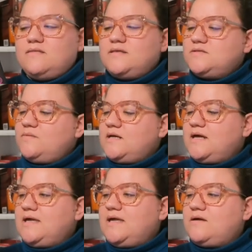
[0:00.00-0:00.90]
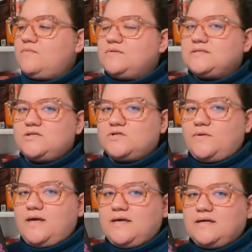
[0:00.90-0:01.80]
This one I was
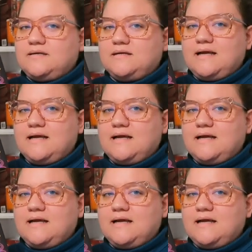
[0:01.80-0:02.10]
enjoying.